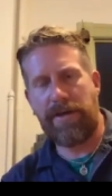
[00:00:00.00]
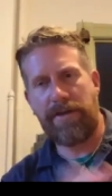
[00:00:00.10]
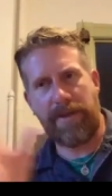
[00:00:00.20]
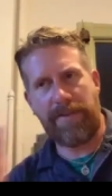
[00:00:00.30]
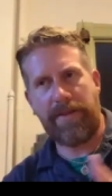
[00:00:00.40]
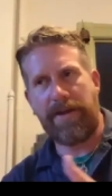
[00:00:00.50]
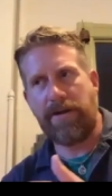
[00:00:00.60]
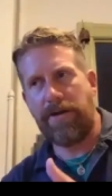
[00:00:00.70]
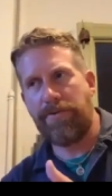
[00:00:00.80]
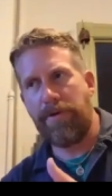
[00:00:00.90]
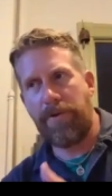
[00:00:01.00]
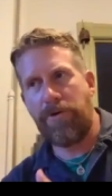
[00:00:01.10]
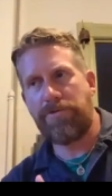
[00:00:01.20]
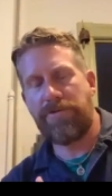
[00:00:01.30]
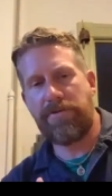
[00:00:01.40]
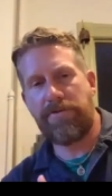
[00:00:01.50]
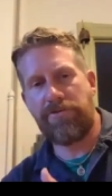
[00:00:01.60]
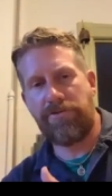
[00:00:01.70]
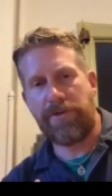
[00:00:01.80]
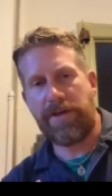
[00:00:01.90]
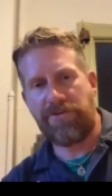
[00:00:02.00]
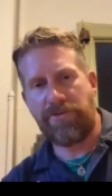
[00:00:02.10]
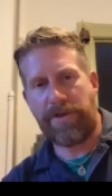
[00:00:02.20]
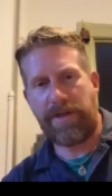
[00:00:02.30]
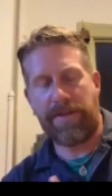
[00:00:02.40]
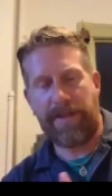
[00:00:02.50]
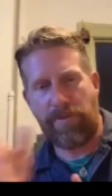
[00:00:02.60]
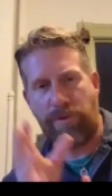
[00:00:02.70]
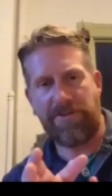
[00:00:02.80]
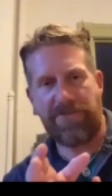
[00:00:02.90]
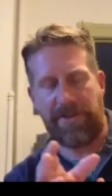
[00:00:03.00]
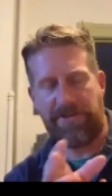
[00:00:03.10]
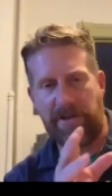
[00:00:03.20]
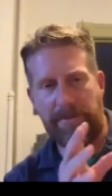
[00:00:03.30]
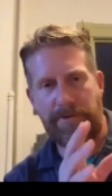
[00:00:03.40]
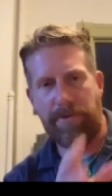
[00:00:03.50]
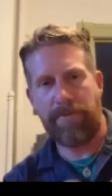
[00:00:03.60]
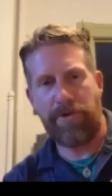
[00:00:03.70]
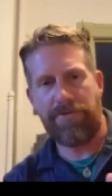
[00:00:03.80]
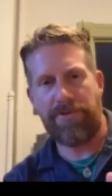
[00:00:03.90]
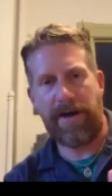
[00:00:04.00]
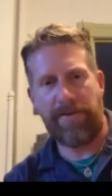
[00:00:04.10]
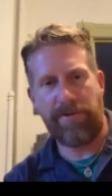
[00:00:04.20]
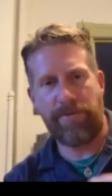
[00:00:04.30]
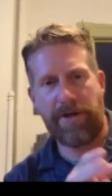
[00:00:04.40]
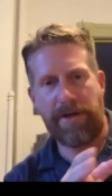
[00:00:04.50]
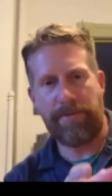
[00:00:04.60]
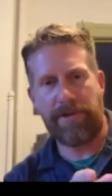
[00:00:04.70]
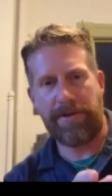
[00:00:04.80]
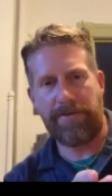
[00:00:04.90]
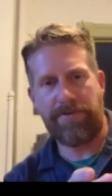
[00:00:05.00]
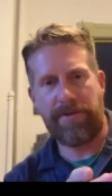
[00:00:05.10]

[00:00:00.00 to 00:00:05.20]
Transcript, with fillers: then they are remote two days a week, and then Wednesday is going to be remote for everyone, I believe.